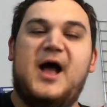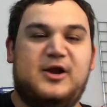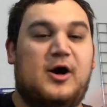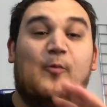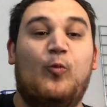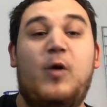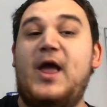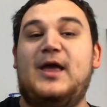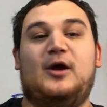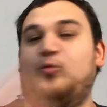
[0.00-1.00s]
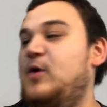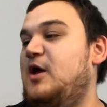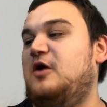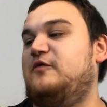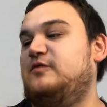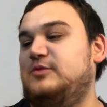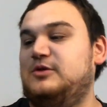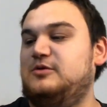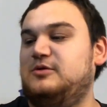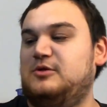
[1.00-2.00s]
I know, I'm way, way off from
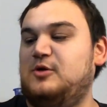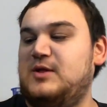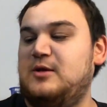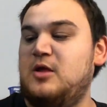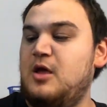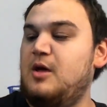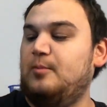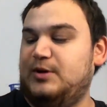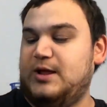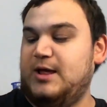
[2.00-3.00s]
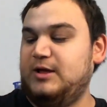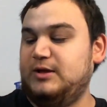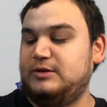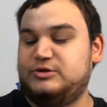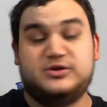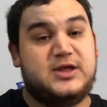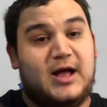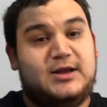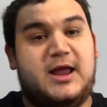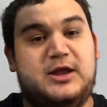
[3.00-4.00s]
the loadout, but I just
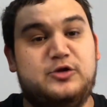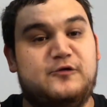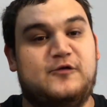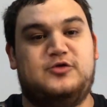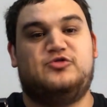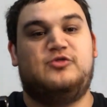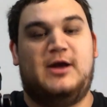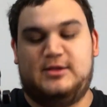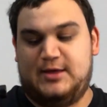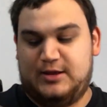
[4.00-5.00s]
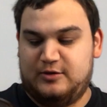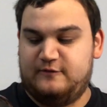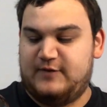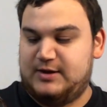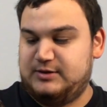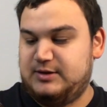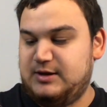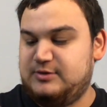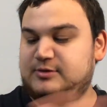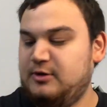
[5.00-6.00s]
got a new First Strike tank, finally.
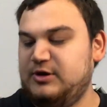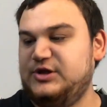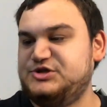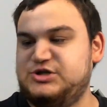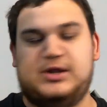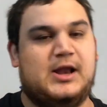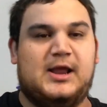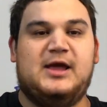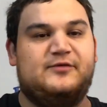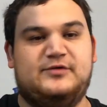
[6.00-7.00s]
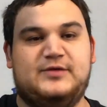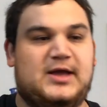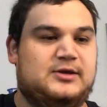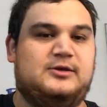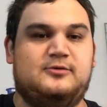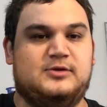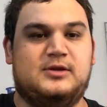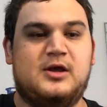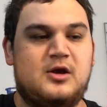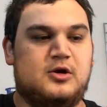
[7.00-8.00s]
It's dirty as shit, and I haven't even gotten to use it.